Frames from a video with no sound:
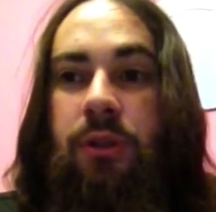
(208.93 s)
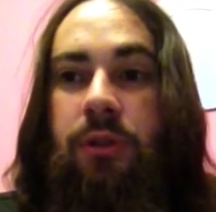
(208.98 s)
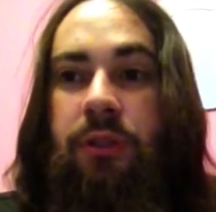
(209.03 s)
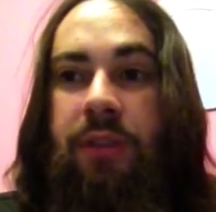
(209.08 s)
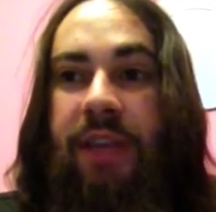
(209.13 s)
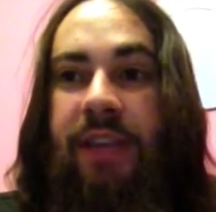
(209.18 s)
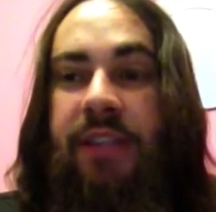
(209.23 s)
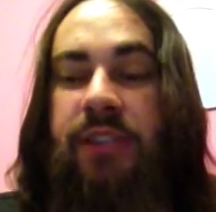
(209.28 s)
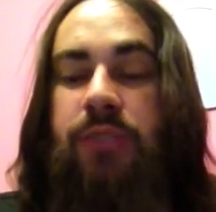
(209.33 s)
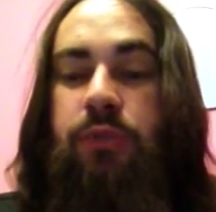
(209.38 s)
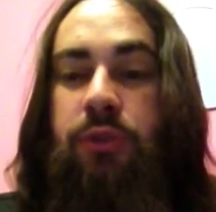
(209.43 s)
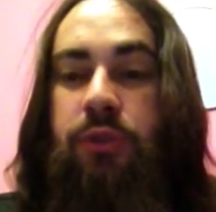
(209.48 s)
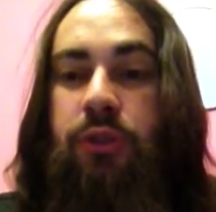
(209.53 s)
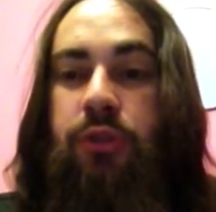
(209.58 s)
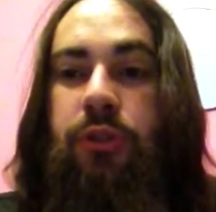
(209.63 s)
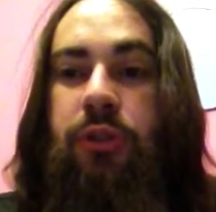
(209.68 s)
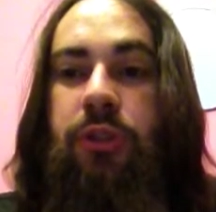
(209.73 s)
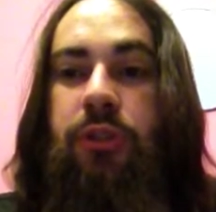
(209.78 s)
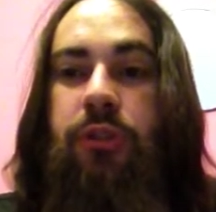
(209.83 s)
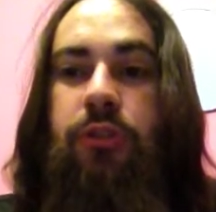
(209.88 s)
That's what
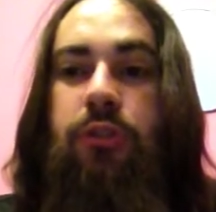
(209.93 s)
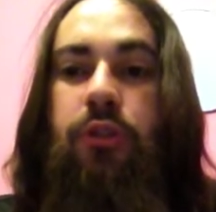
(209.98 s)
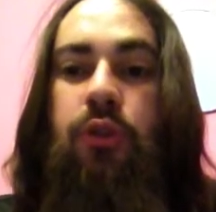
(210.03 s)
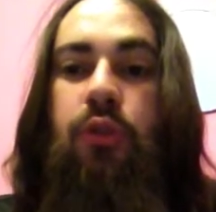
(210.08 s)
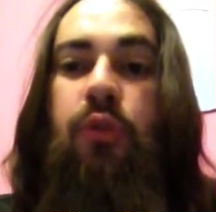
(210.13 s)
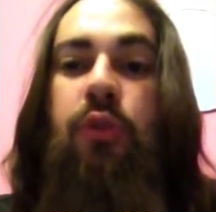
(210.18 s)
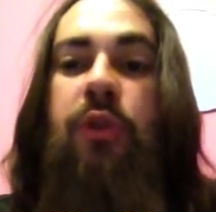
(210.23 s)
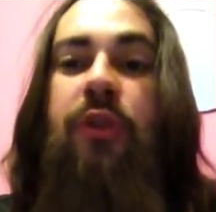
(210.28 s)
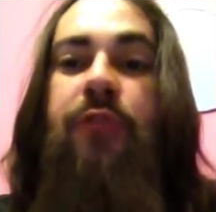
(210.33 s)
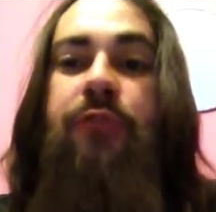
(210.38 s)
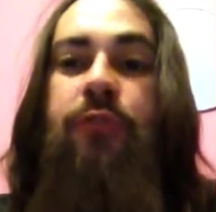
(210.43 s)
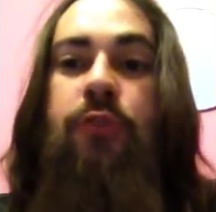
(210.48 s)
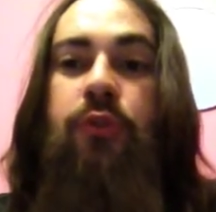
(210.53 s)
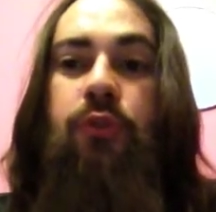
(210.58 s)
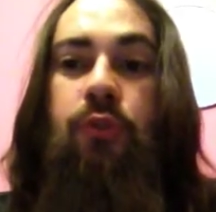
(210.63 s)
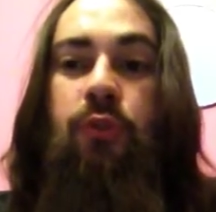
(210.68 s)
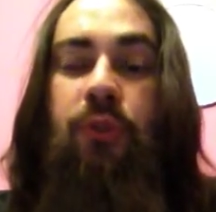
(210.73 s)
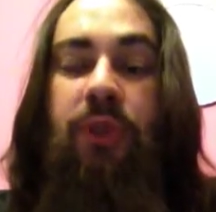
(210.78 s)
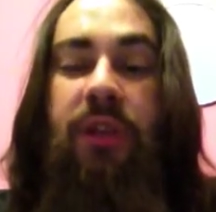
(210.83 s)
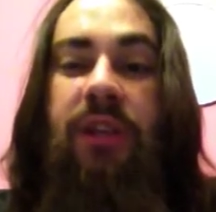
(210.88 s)
you need to do if
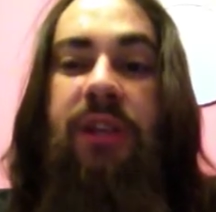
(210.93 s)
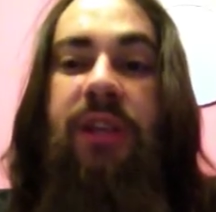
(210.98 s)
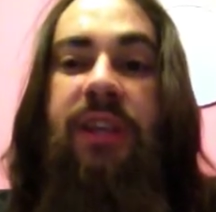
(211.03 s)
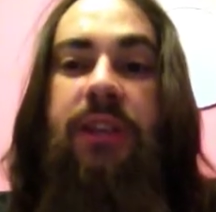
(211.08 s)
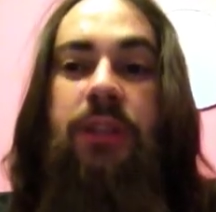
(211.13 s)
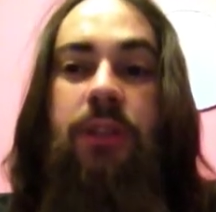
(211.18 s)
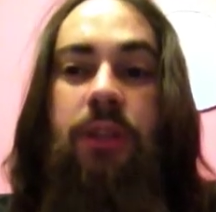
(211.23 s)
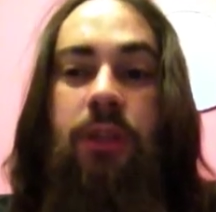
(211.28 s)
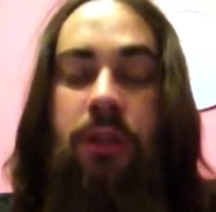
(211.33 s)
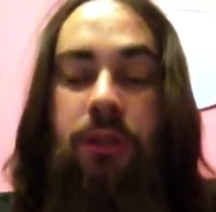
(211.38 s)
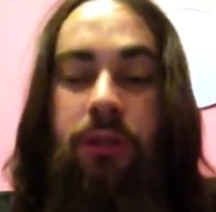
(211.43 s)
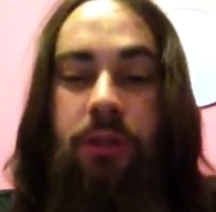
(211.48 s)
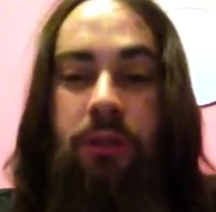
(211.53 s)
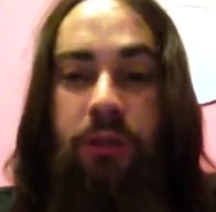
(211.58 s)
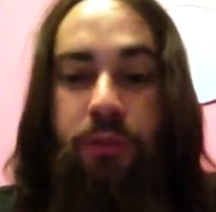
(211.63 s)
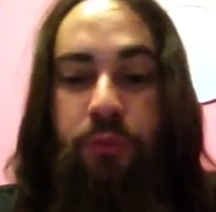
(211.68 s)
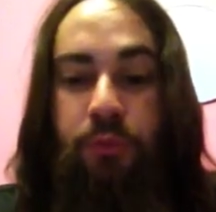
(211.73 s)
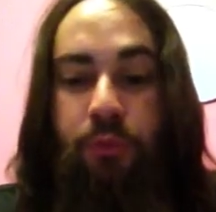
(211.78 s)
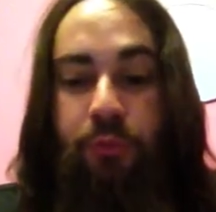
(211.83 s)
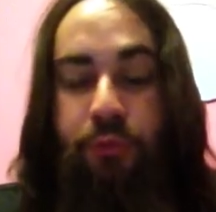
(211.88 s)
you really
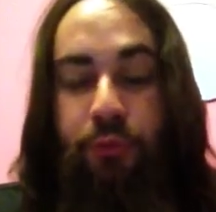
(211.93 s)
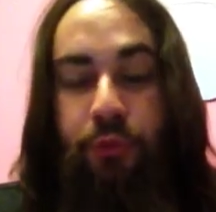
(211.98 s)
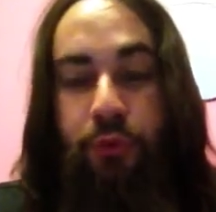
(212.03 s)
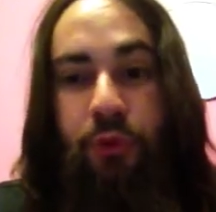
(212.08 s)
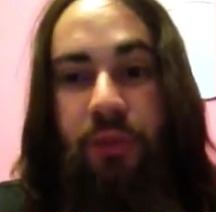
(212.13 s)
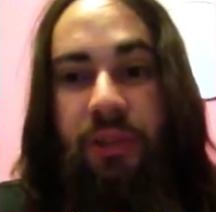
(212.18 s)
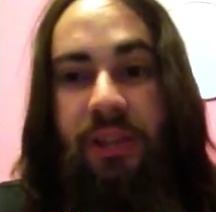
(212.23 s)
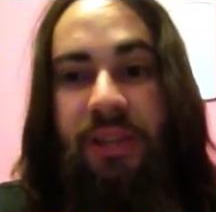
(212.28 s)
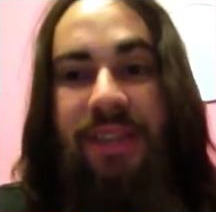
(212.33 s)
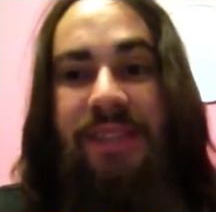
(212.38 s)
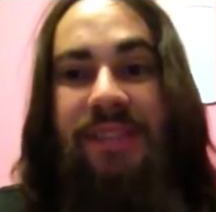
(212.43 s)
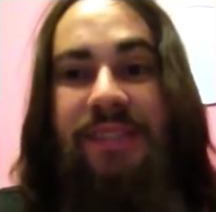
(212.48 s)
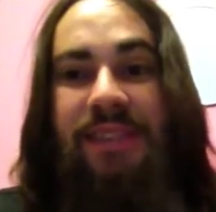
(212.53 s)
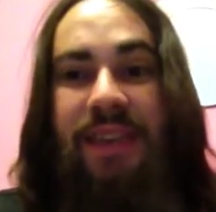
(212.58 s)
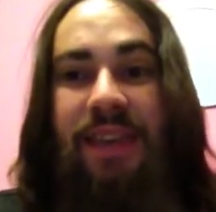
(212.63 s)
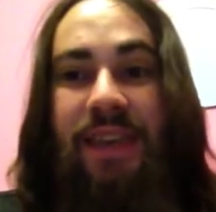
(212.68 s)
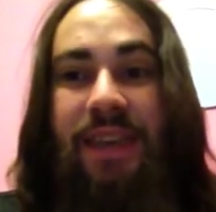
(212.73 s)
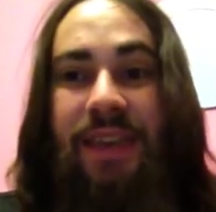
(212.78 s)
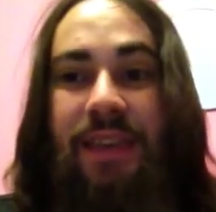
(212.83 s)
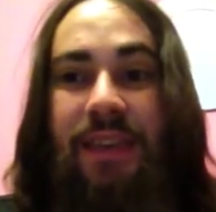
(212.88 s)
if you really
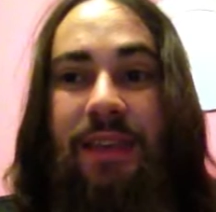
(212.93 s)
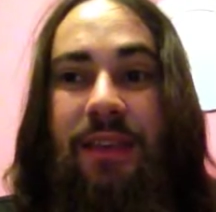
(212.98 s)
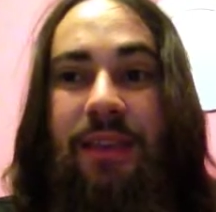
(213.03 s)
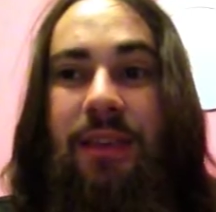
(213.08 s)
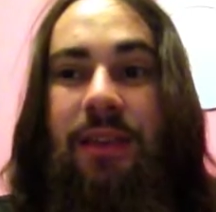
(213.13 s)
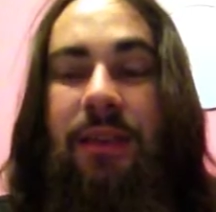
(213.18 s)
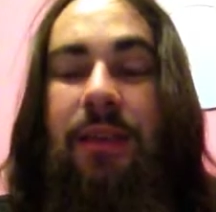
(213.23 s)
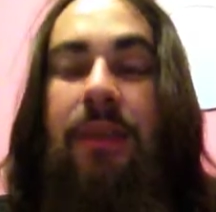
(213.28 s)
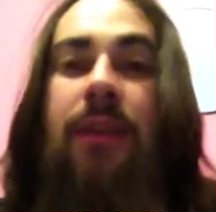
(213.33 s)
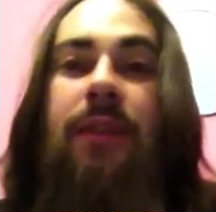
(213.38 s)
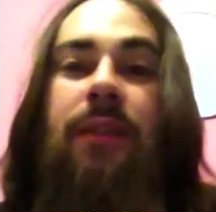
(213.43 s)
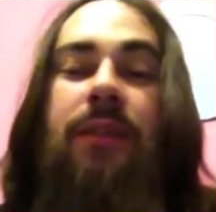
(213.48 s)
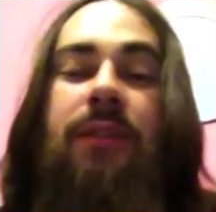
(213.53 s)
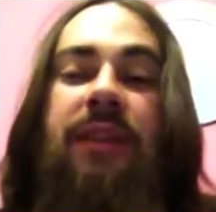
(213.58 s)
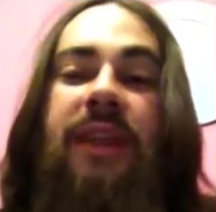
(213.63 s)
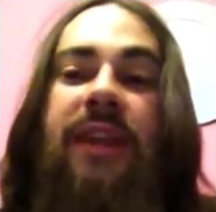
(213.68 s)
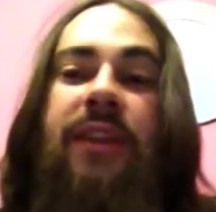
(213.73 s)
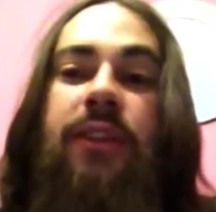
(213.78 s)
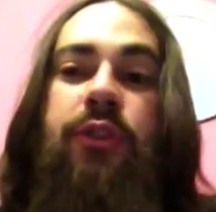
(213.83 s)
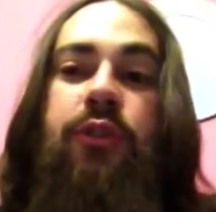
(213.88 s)
say
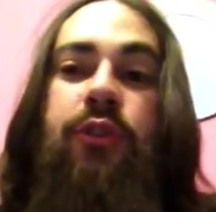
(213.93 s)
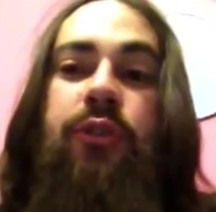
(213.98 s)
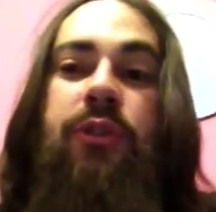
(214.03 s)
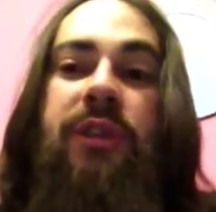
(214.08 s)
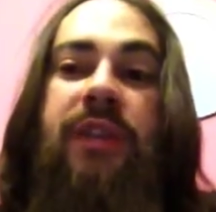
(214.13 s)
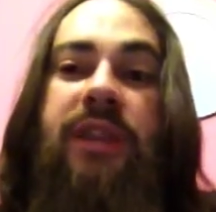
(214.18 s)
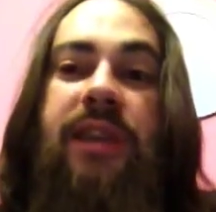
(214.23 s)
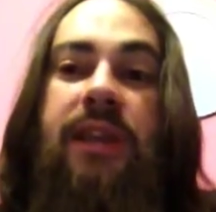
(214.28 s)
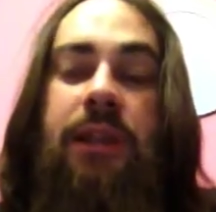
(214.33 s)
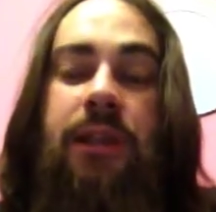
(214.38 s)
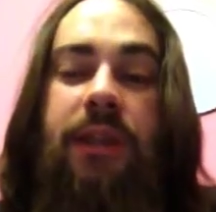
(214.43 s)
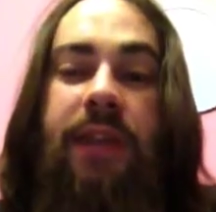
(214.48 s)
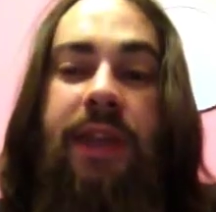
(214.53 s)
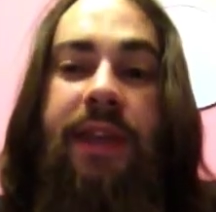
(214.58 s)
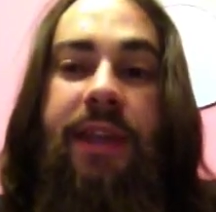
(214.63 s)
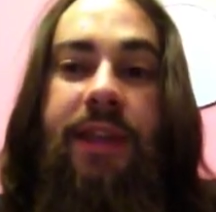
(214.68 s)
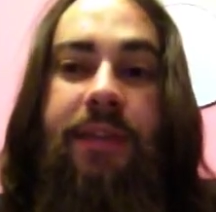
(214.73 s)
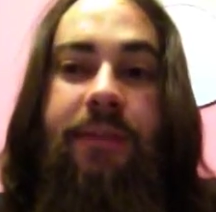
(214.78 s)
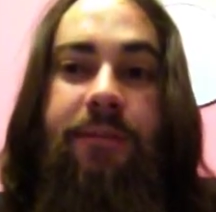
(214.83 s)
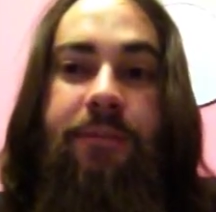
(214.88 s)
that you are a
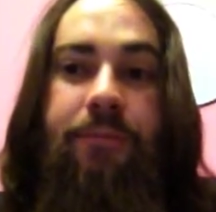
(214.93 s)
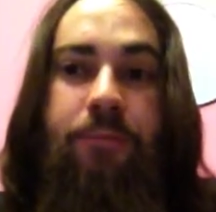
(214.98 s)
native.